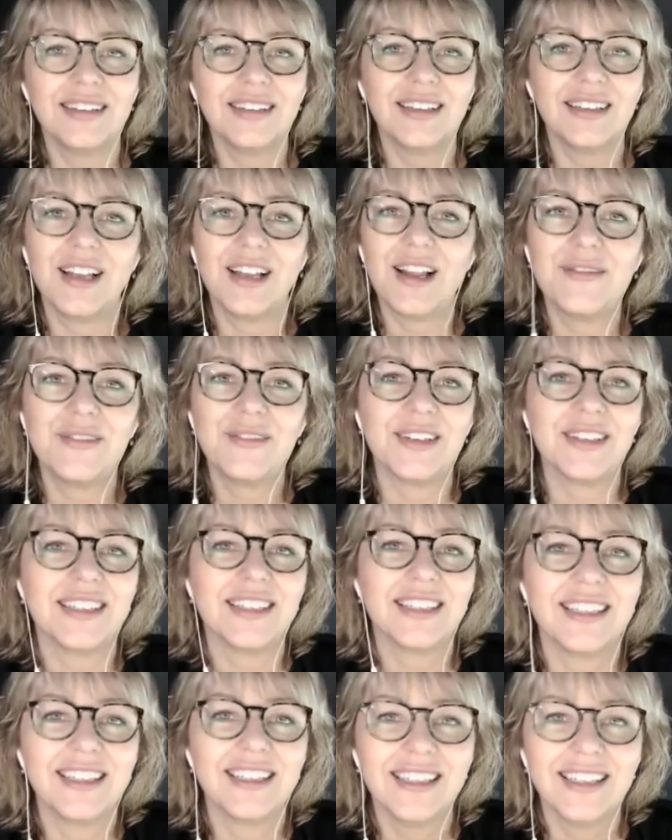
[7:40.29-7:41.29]

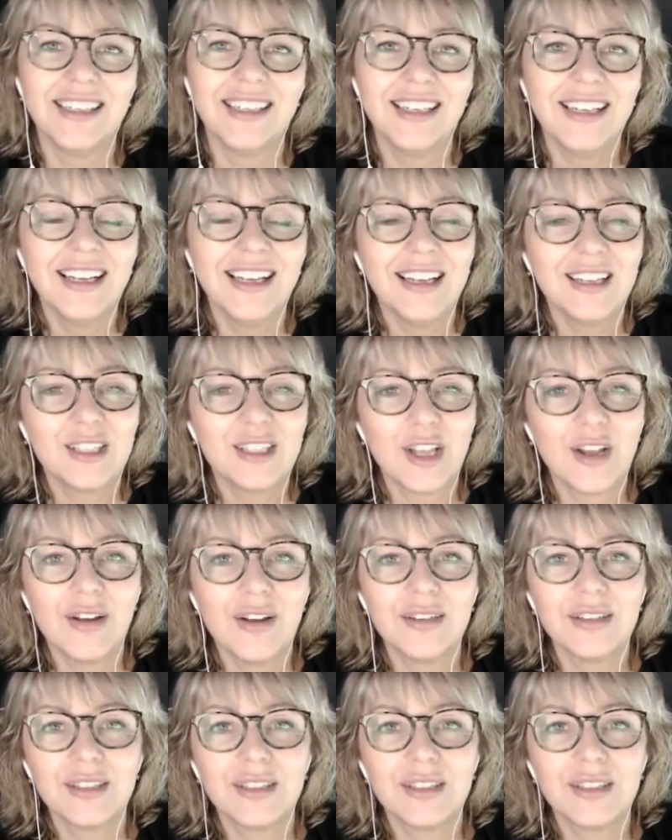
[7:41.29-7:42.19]
Love it. Yeah.